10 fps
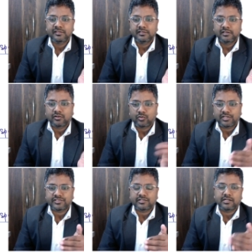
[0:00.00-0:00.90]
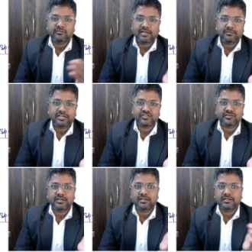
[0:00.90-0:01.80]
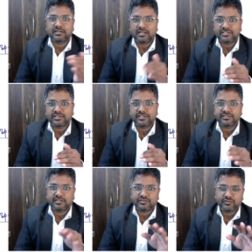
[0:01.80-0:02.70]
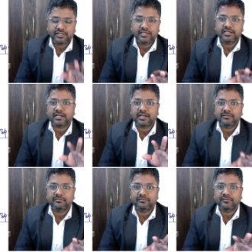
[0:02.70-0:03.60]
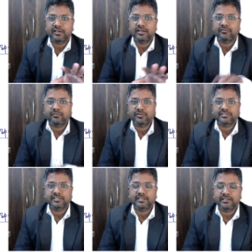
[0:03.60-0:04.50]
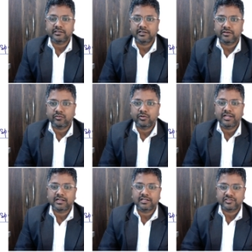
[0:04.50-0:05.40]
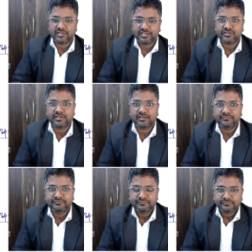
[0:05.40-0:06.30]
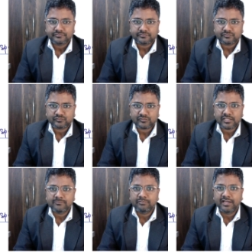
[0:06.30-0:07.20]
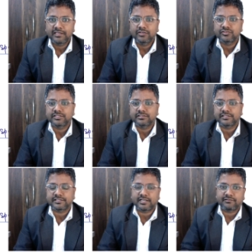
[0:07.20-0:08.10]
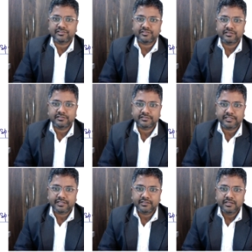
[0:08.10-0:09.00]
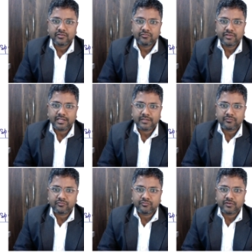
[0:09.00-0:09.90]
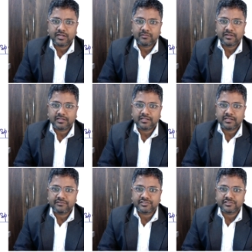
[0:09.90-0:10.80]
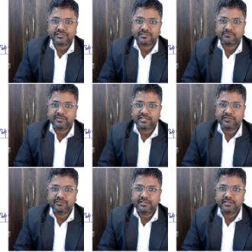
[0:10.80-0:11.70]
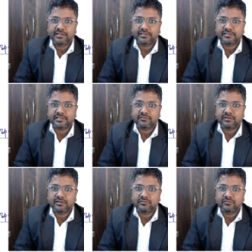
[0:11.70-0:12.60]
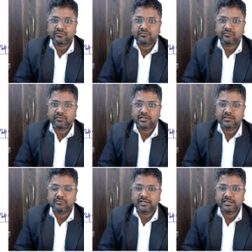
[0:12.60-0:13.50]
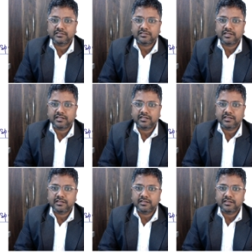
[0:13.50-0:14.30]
rotational, vibrational, translational. So here I am focusing only translational by using this equation. See, we have two fundamental equations. PV is equal to 1 by 3